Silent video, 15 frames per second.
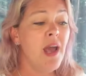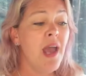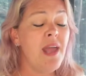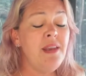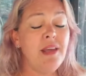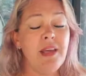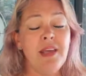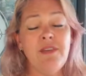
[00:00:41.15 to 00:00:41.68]

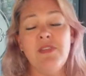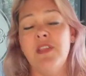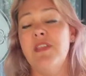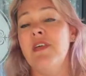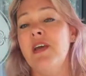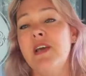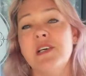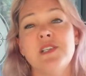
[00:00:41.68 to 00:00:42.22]
And even
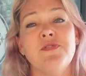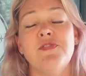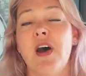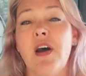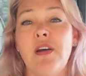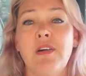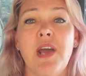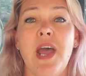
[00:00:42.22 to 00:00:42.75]
think as
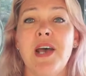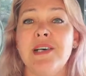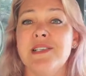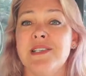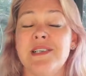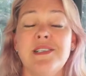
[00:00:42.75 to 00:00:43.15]
far as